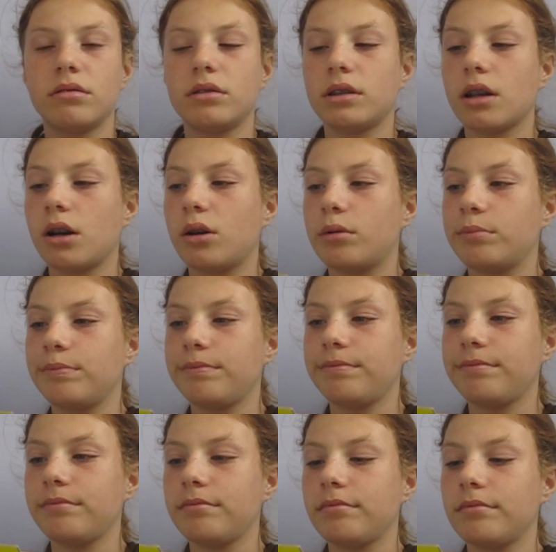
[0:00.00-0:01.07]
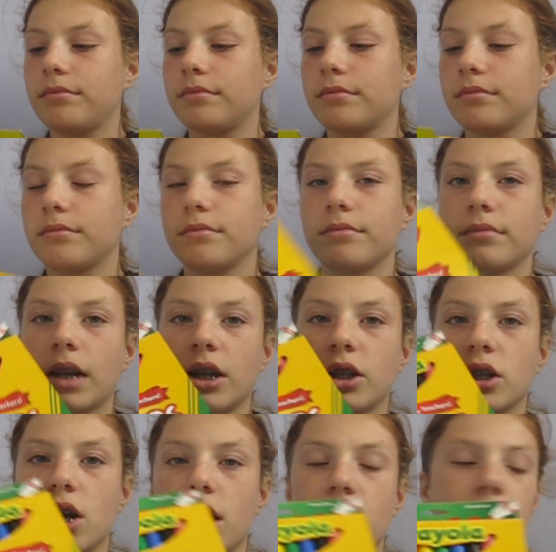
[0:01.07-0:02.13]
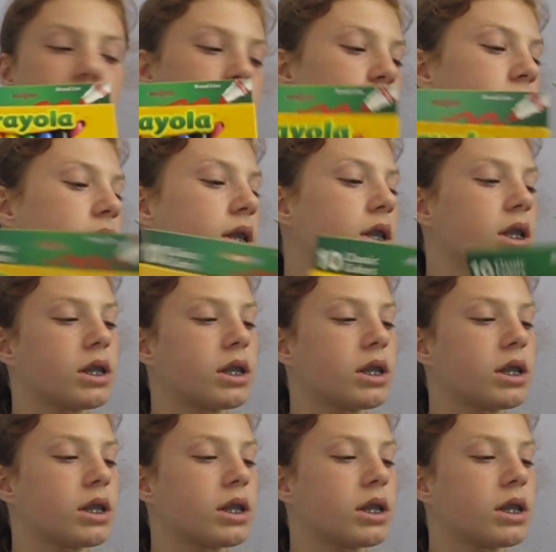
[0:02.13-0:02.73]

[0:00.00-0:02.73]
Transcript: so I just got these ones.